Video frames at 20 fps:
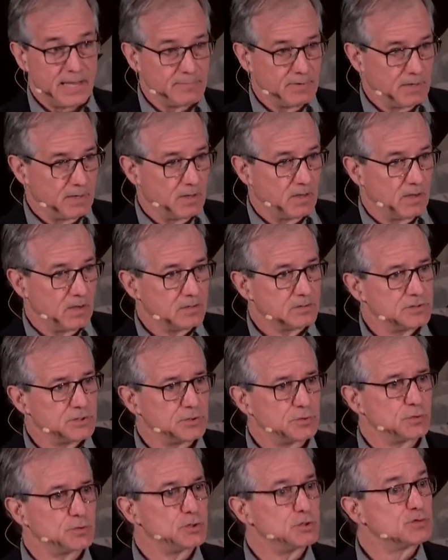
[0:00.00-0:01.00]
came along
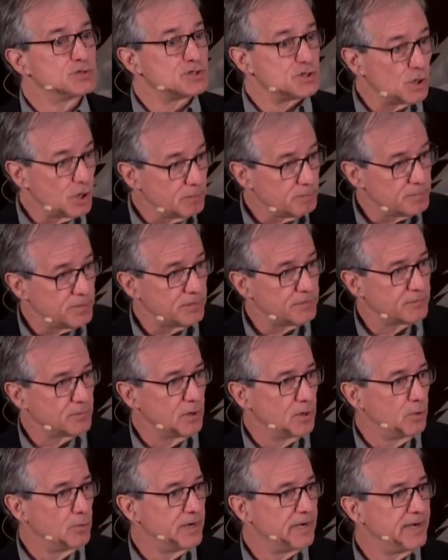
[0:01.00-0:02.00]
to usurp the
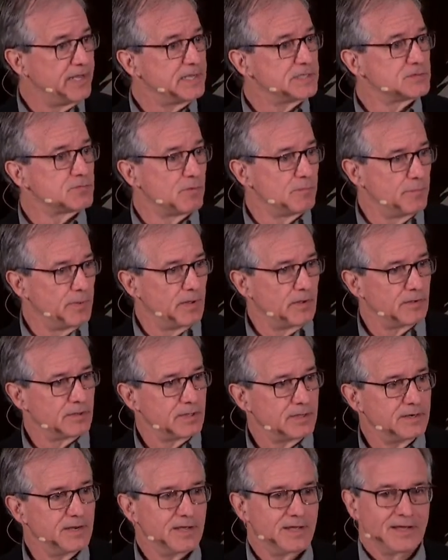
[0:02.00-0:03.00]
throne in his
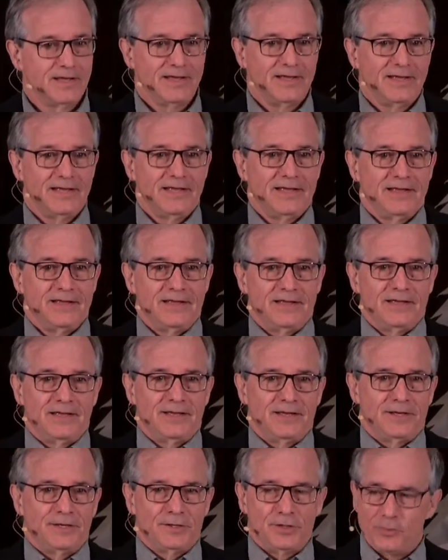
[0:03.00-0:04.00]
rebellion,
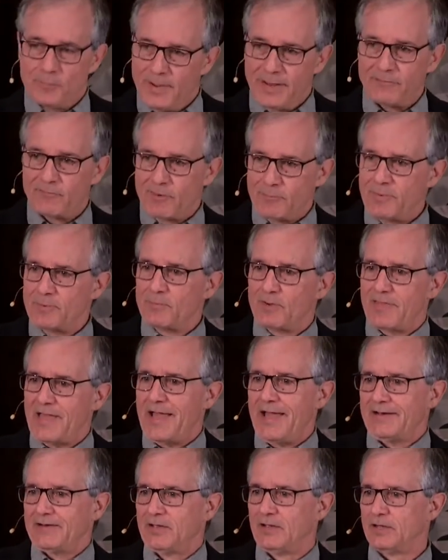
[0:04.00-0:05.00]
you may remember
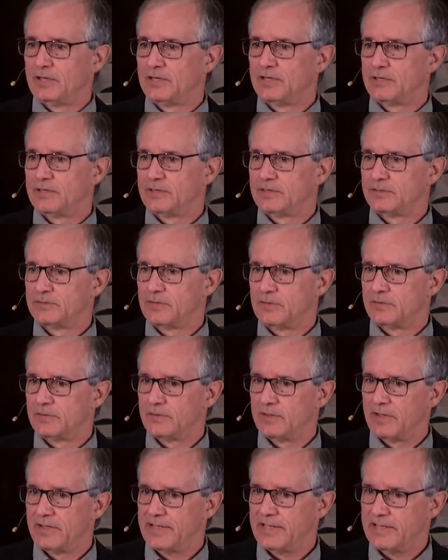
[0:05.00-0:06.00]
that
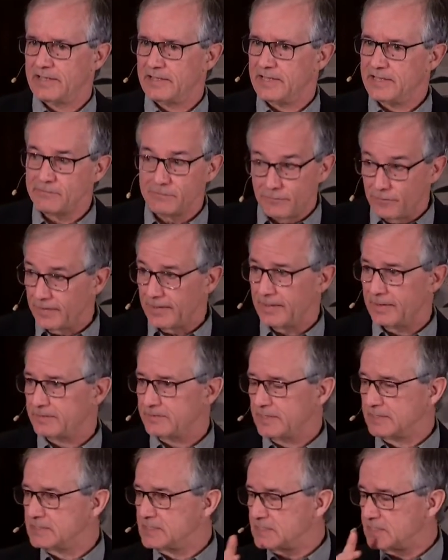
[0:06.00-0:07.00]

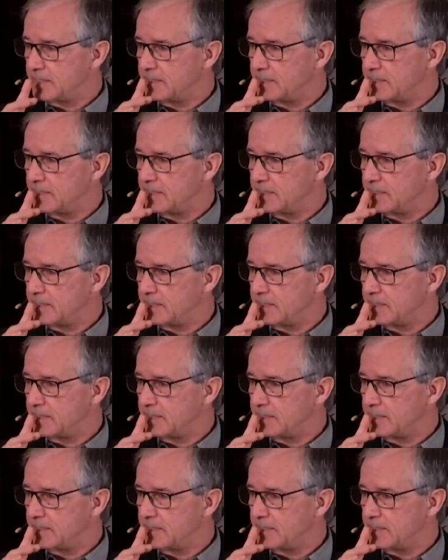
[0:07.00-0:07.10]
event and